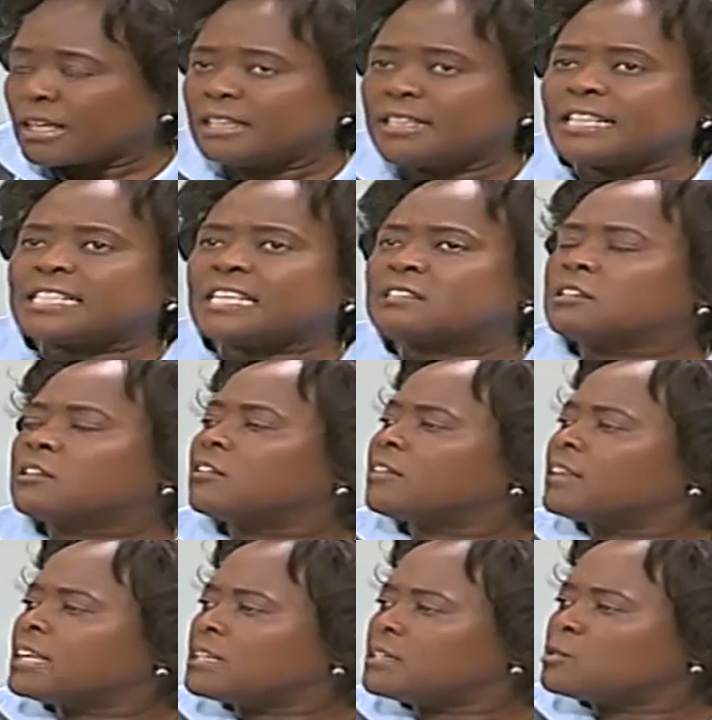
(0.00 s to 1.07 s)
There are certain
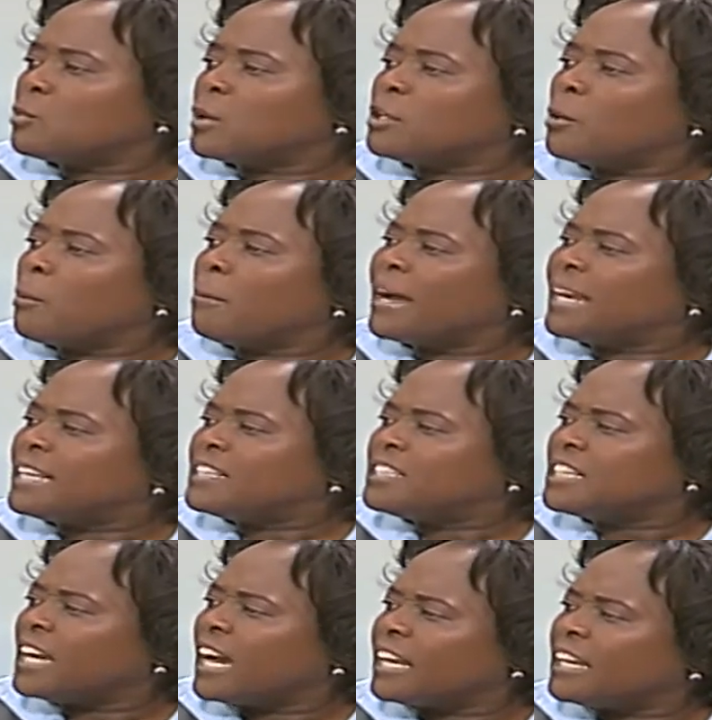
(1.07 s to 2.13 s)
things when you're
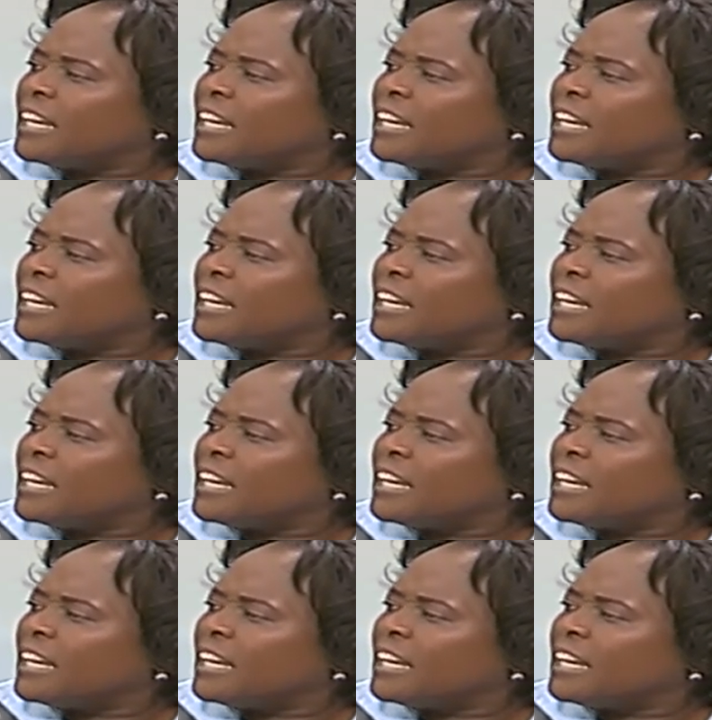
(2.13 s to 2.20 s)
managing an